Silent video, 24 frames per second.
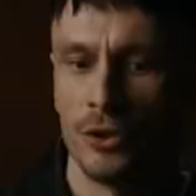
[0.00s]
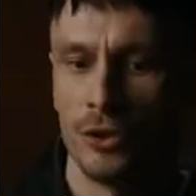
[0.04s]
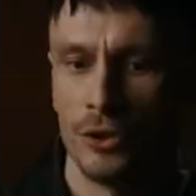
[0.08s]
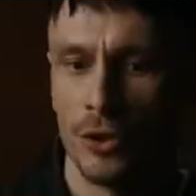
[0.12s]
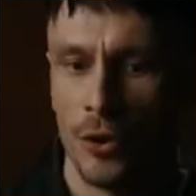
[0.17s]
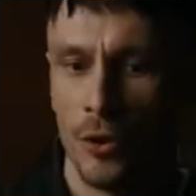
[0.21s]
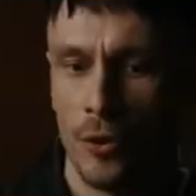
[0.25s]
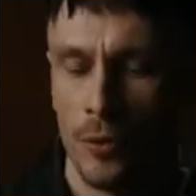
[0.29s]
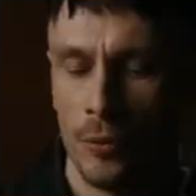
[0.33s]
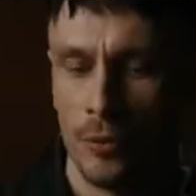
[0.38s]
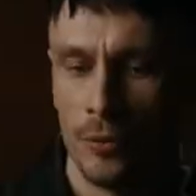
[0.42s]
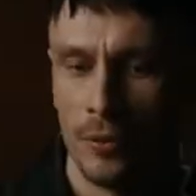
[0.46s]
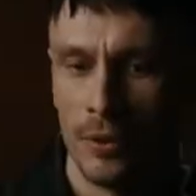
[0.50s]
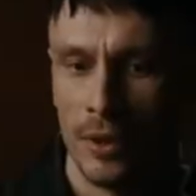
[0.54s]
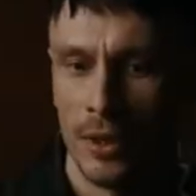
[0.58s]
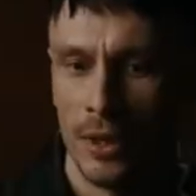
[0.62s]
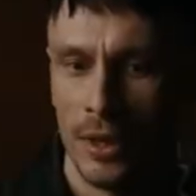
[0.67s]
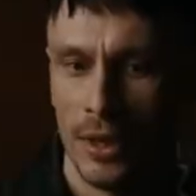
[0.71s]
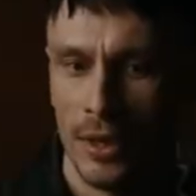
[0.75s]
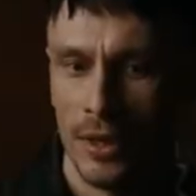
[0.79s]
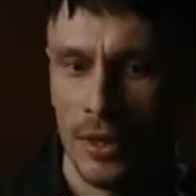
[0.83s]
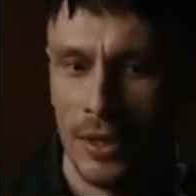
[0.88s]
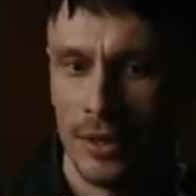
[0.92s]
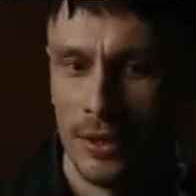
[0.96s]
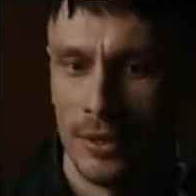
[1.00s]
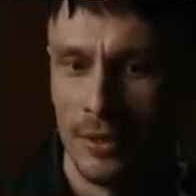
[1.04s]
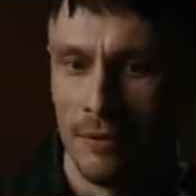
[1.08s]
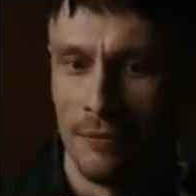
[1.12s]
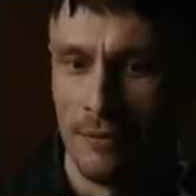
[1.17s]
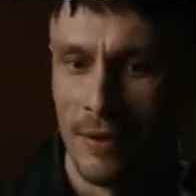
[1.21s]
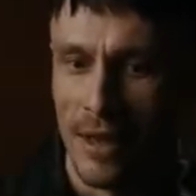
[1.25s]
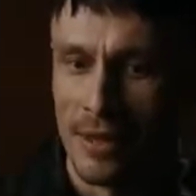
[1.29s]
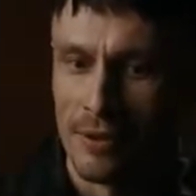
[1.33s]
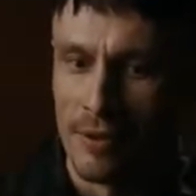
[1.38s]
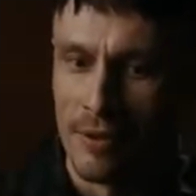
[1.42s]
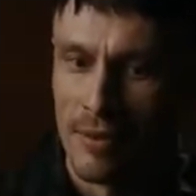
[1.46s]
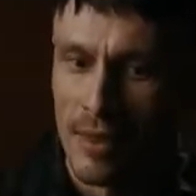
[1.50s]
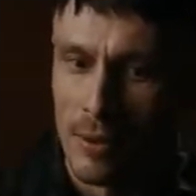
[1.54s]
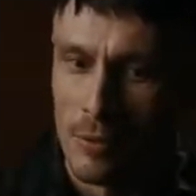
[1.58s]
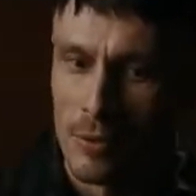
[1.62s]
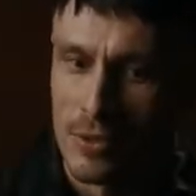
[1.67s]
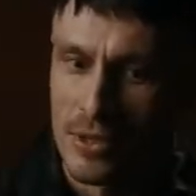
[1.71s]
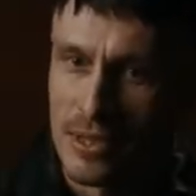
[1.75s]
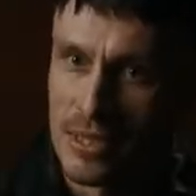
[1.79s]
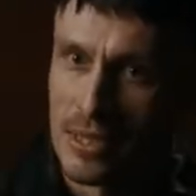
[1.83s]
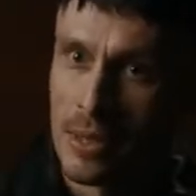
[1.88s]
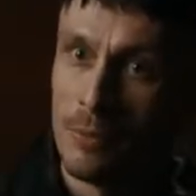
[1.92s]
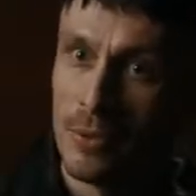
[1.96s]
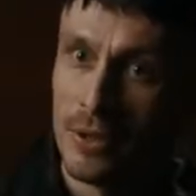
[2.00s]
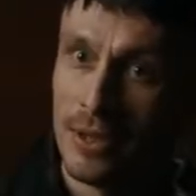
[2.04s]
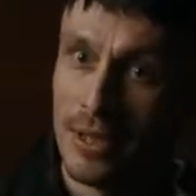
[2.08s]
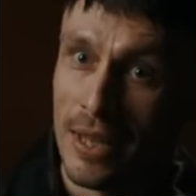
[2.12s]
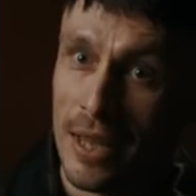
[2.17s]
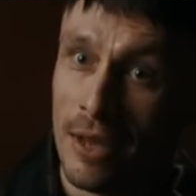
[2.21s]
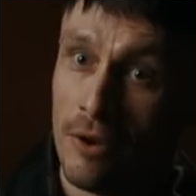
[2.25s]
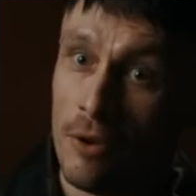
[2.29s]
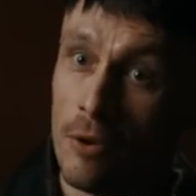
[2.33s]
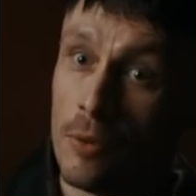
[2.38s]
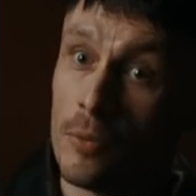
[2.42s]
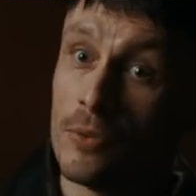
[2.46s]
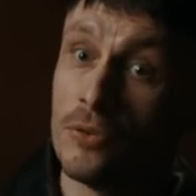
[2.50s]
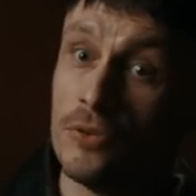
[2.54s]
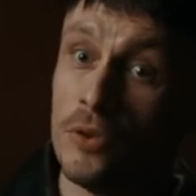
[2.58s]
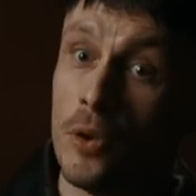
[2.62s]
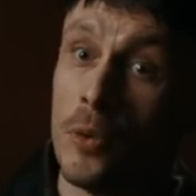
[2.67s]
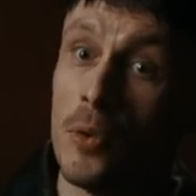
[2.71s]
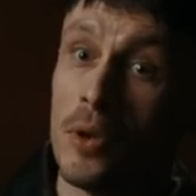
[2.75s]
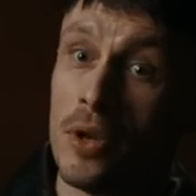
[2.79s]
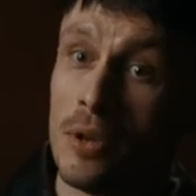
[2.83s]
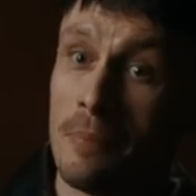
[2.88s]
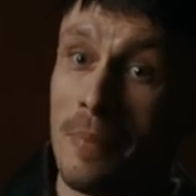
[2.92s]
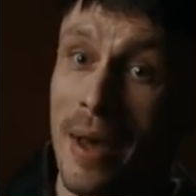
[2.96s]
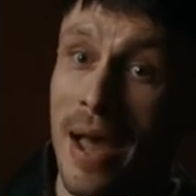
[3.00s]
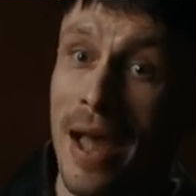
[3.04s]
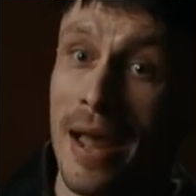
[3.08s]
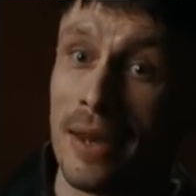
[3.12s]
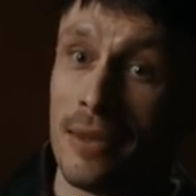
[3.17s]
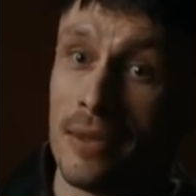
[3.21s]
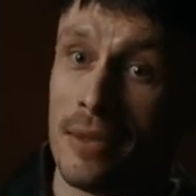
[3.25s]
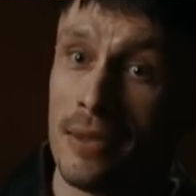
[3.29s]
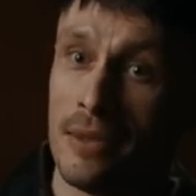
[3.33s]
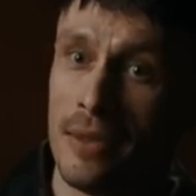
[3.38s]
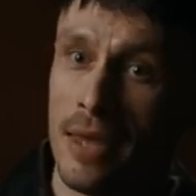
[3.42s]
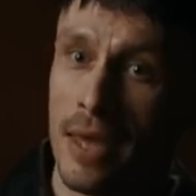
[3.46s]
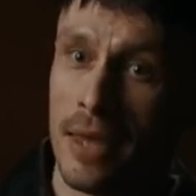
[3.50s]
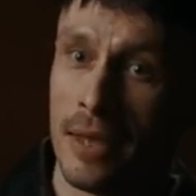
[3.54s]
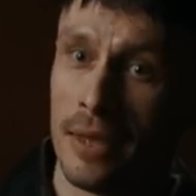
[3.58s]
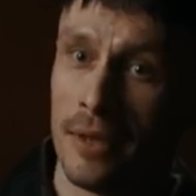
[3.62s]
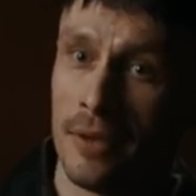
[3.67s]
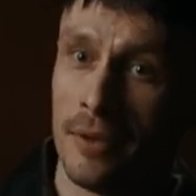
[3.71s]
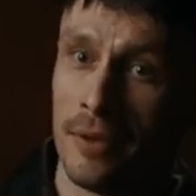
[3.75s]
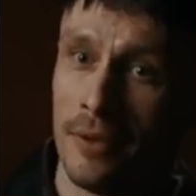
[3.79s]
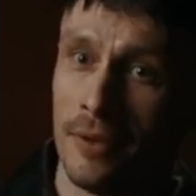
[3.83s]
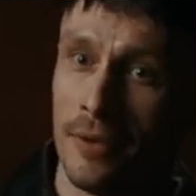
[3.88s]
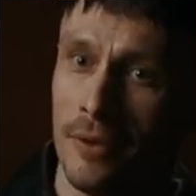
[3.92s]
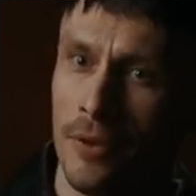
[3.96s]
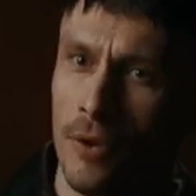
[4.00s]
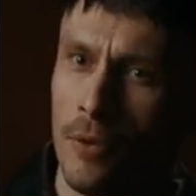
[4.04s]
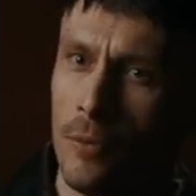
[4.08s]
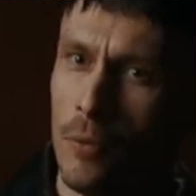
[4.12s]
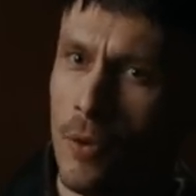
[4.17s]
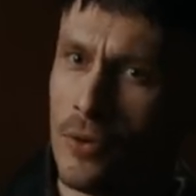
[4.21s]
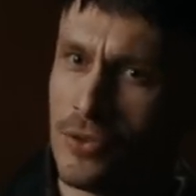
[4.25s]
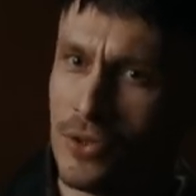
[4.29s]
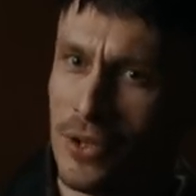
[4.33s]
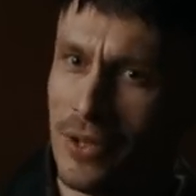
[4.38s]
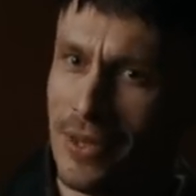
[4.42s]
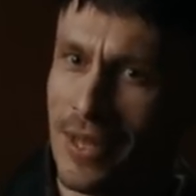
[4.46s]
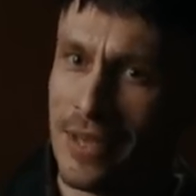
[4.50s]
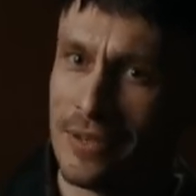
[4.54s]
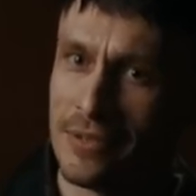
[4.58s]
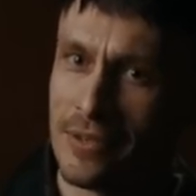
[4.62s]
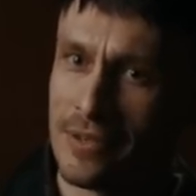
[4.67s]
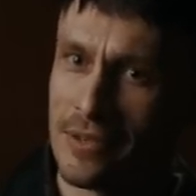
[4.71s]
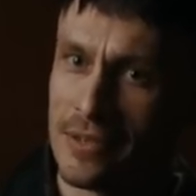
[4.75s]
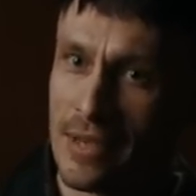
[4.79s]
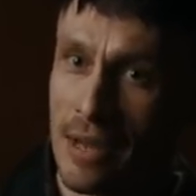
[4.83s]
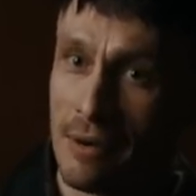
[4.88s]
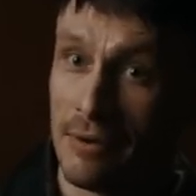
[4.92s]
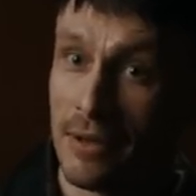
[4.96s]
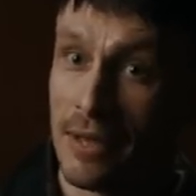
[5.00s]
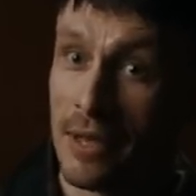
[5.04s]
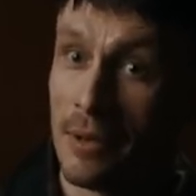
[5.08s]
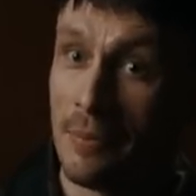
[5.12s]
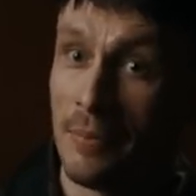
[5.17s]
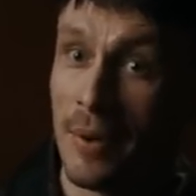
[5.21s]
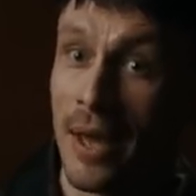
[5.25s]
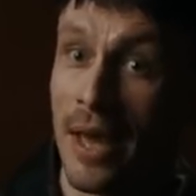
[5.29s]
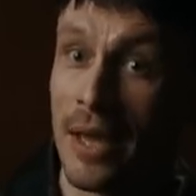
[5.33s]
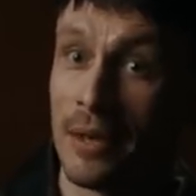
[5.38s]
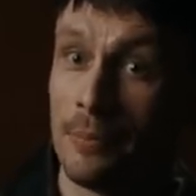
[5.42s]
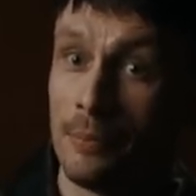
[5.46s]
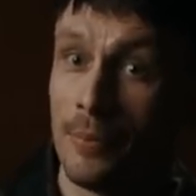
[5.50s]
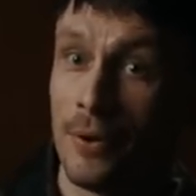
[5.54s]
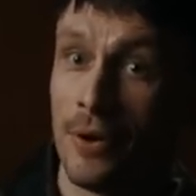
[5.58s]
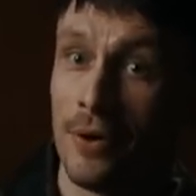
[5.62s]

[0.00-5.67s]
show the fact that there was someone there who was doing a bad thing, who wasn't necessarily a bad